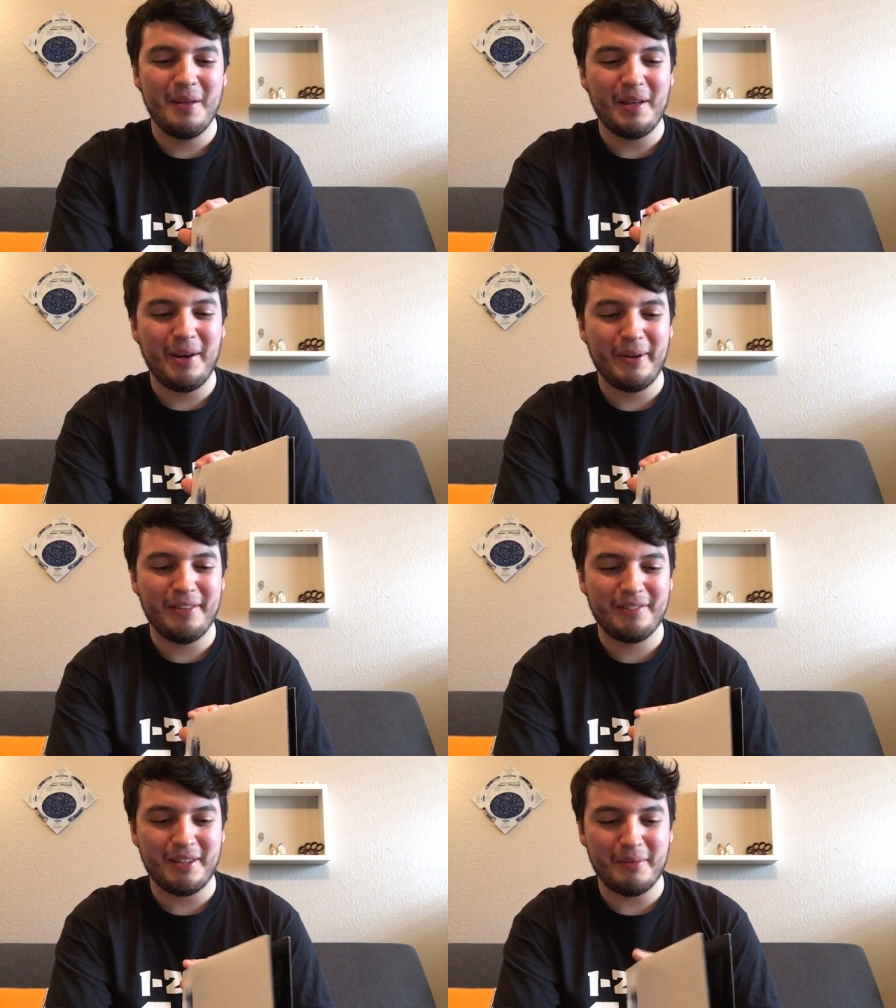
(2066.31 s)

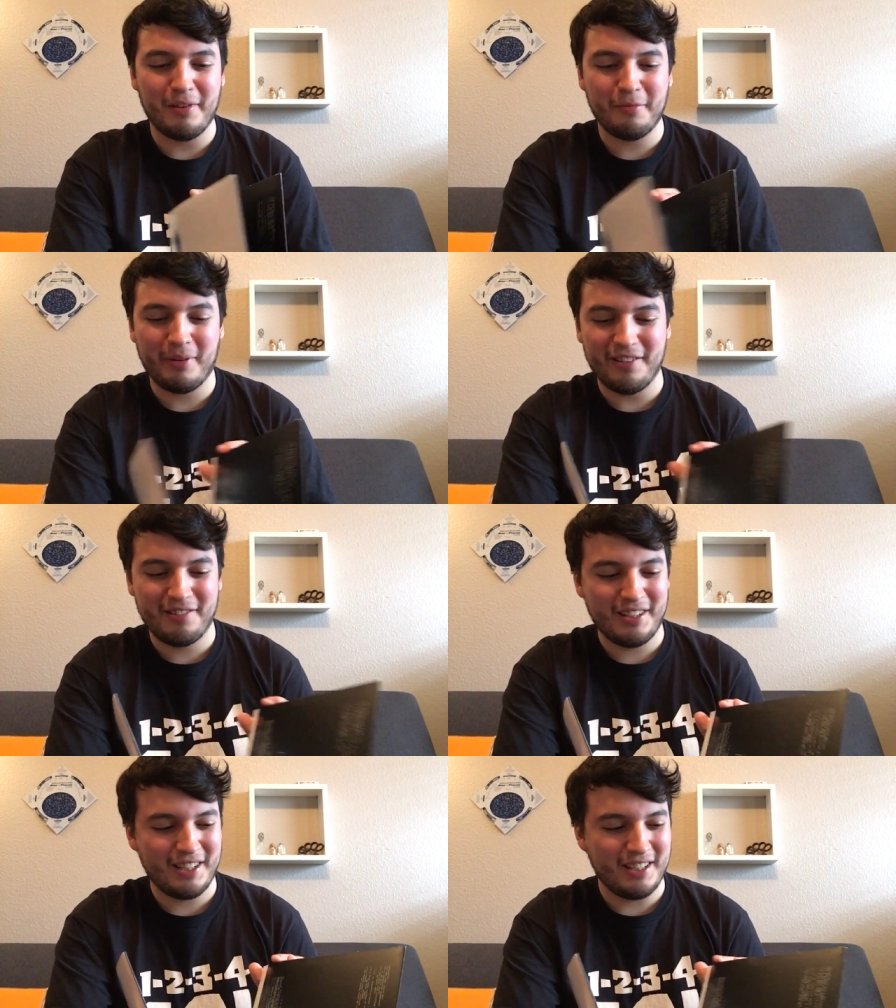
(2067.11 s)
Anyways, um, this
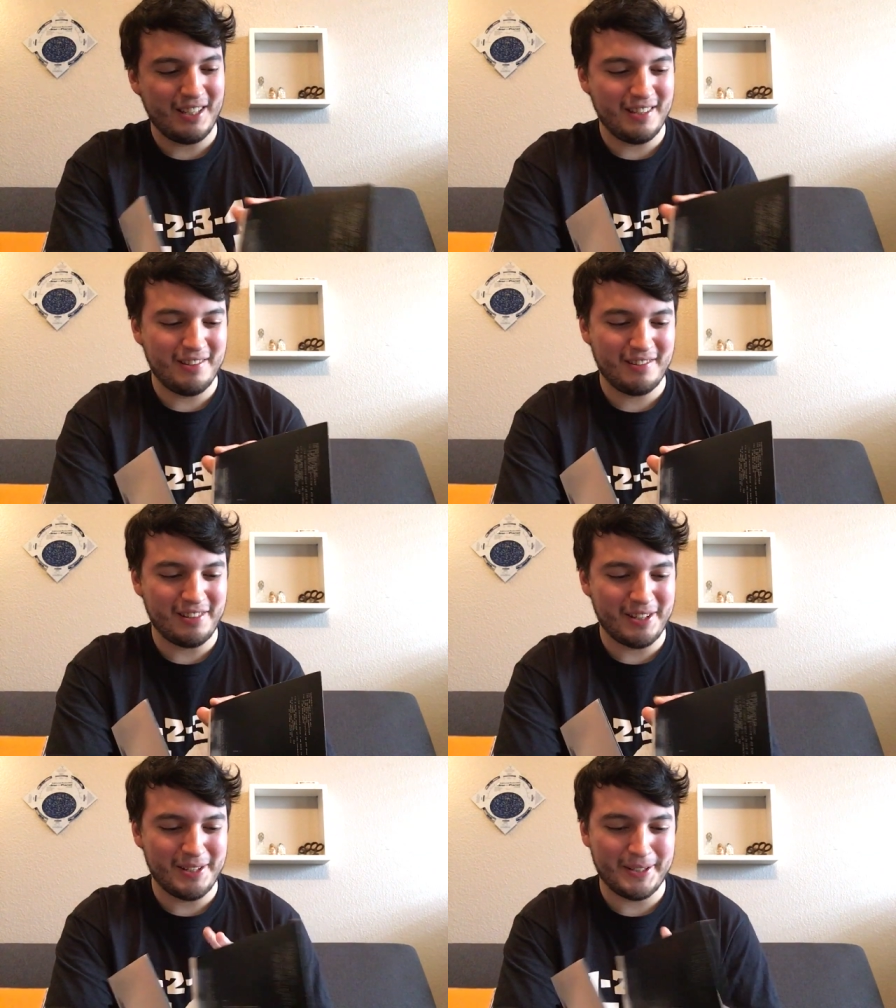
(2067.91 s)
pressing is
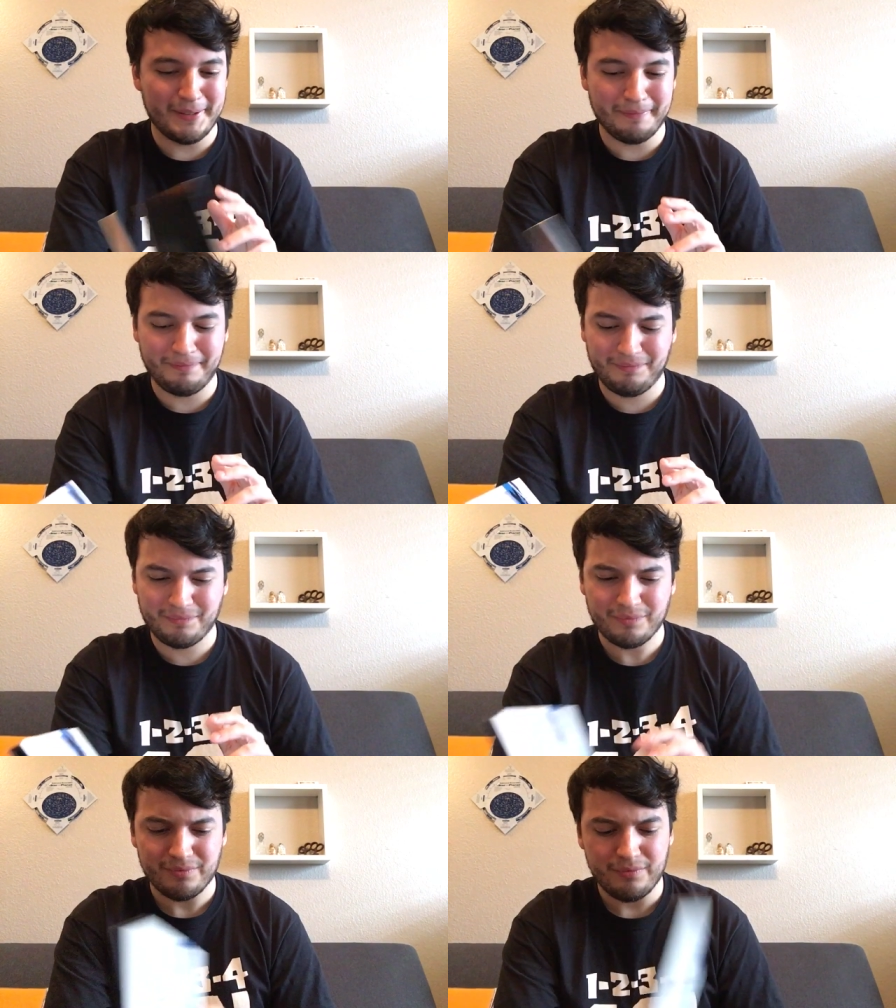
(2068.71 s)
um,
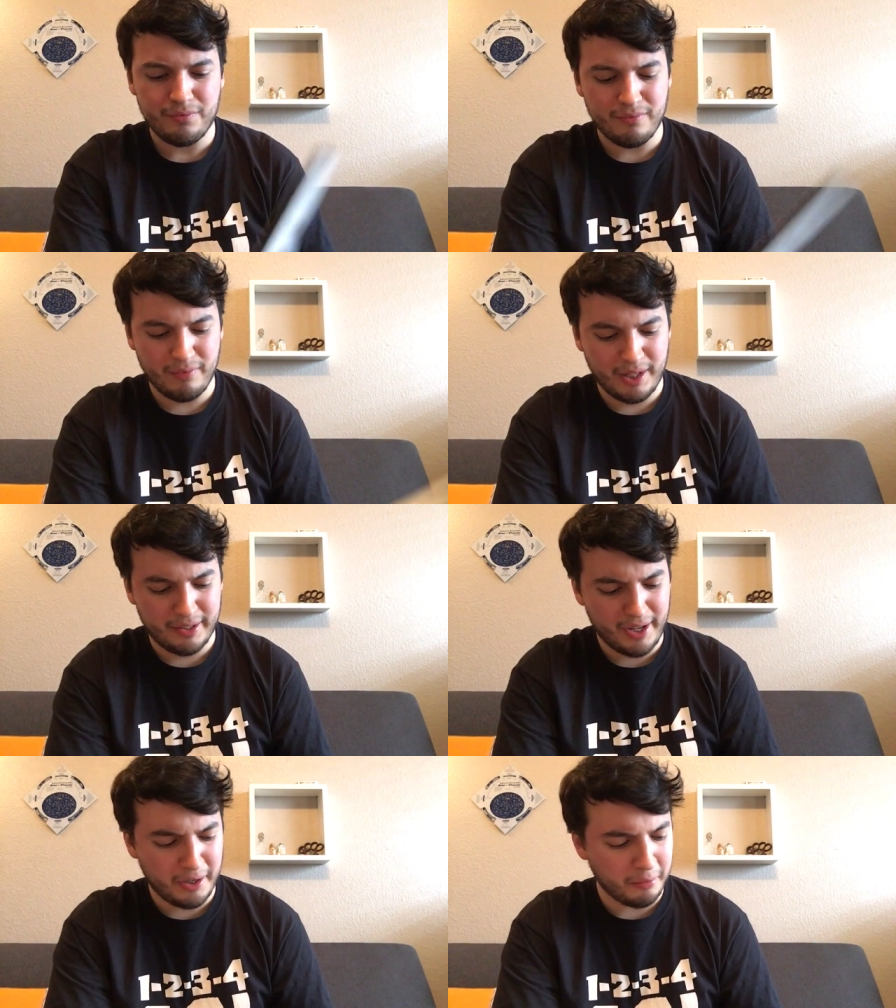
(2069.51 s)

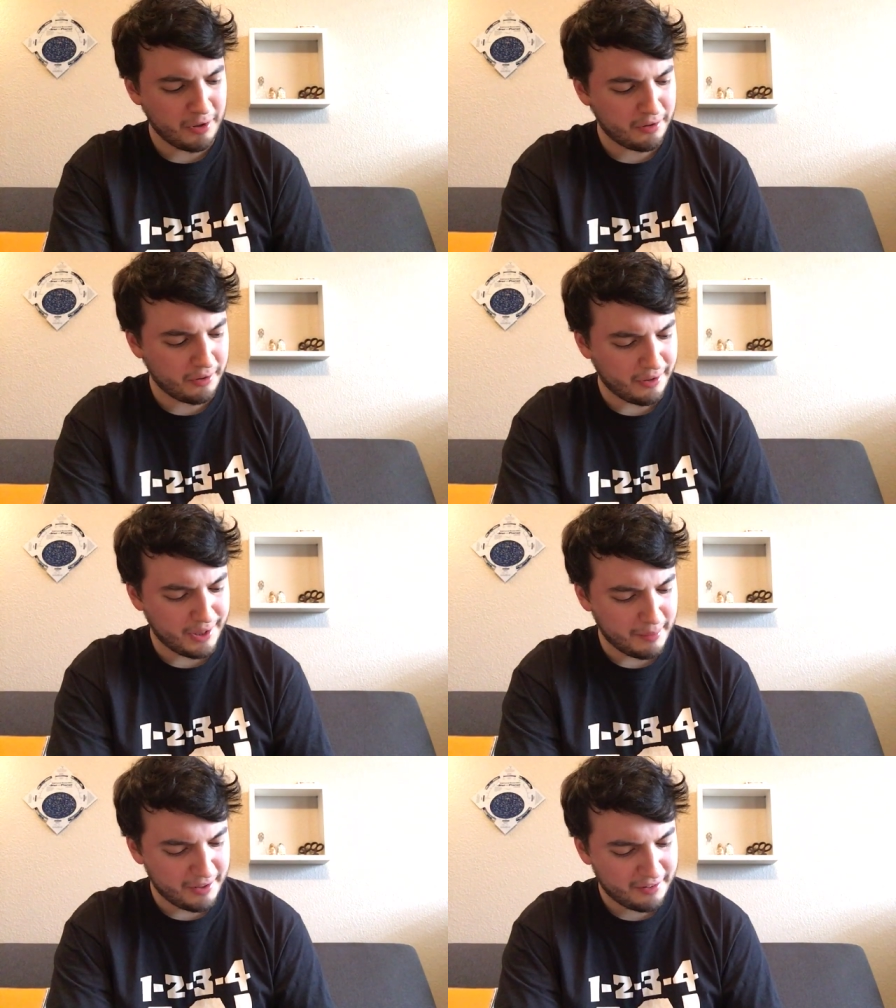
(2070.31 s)
not an original or
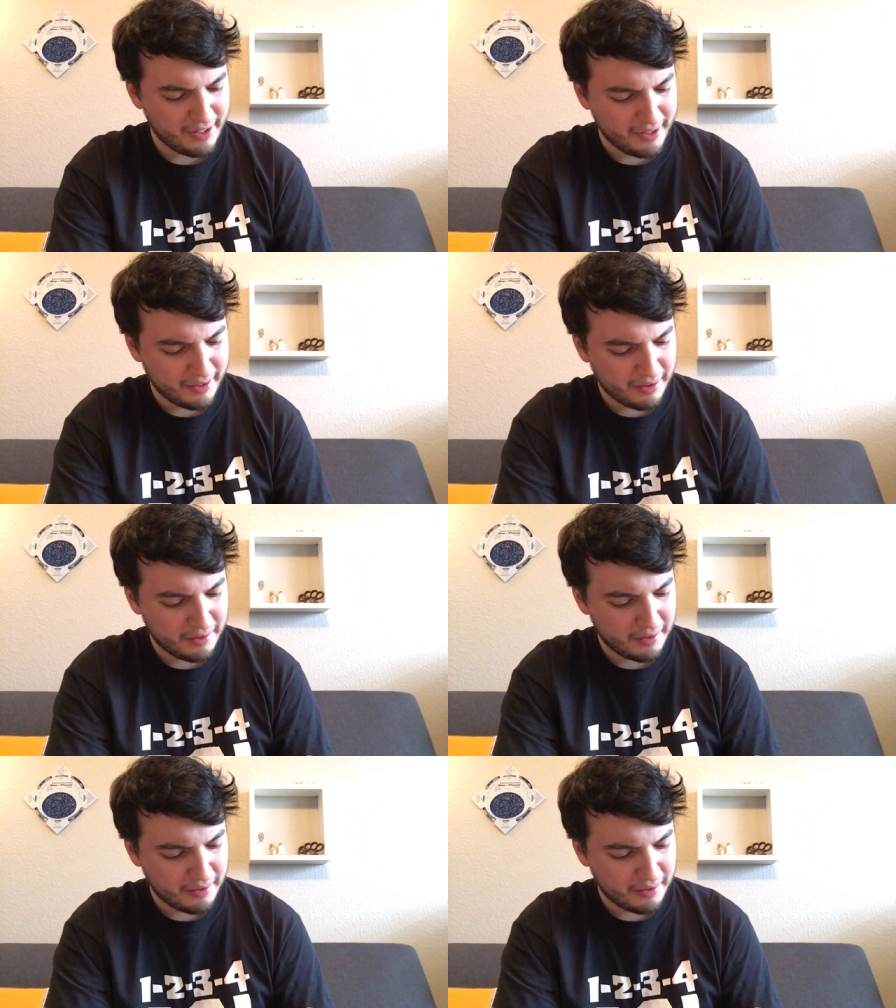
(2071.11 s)
anything, but it's not